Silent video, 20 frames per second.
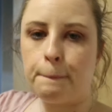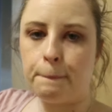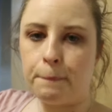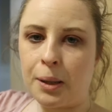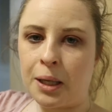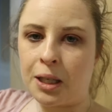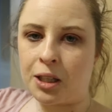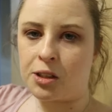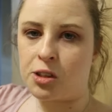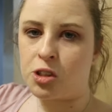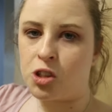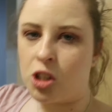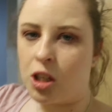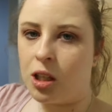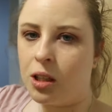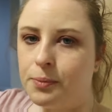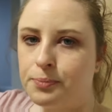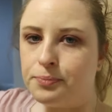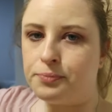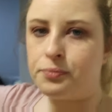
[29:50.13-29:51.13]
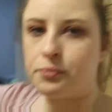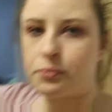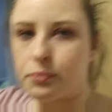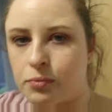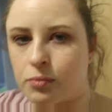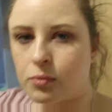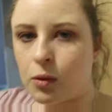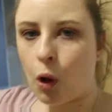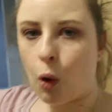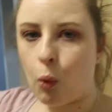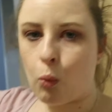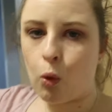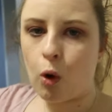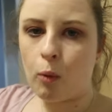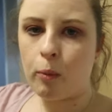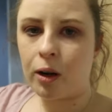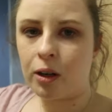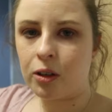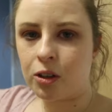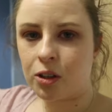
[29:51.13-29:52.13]
picture
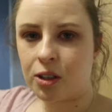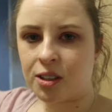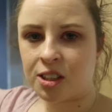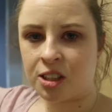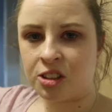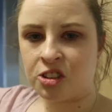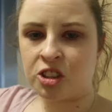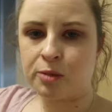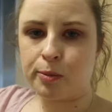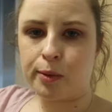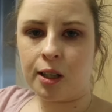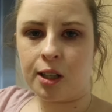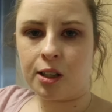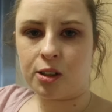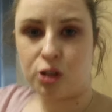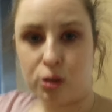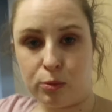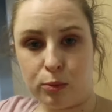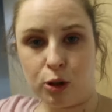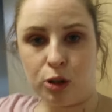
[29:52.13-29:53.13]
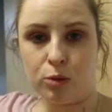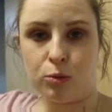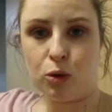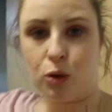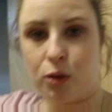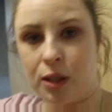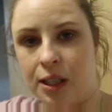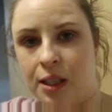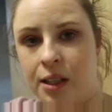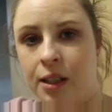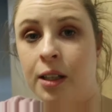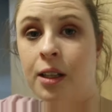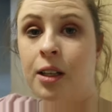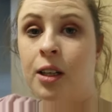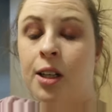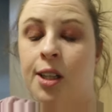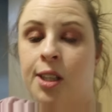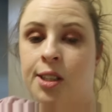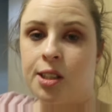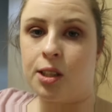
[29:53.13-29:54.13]
what my look's going to be like tomorrow morning
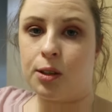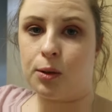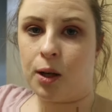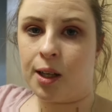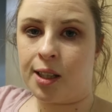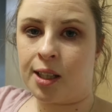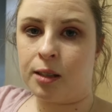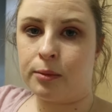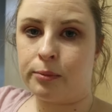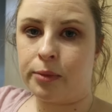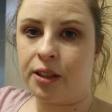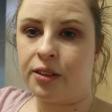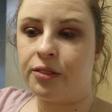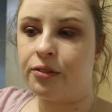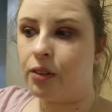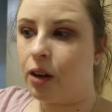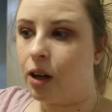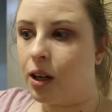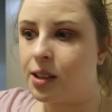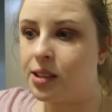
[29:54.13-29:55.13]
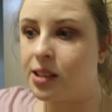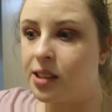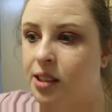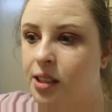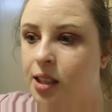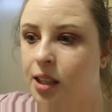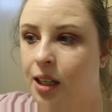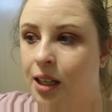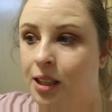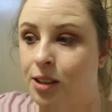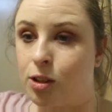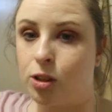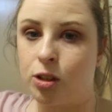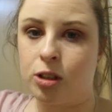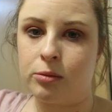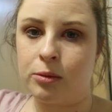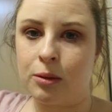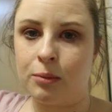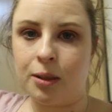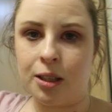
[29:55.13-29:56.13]
so I can be faster at
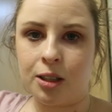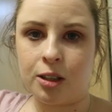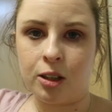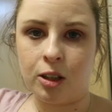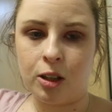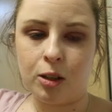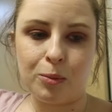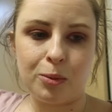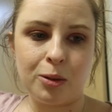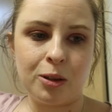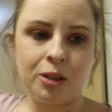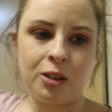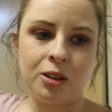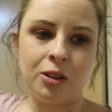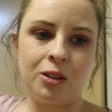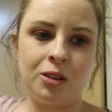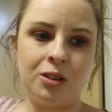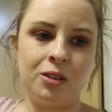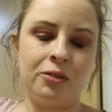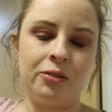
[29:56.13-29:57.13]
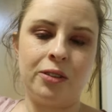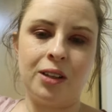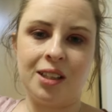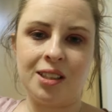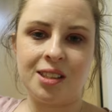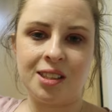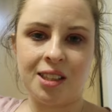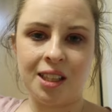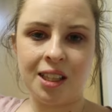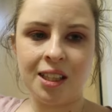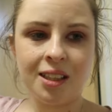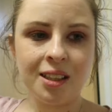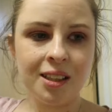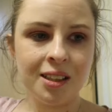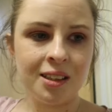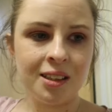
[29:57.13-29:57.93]
doing my makeup first thing.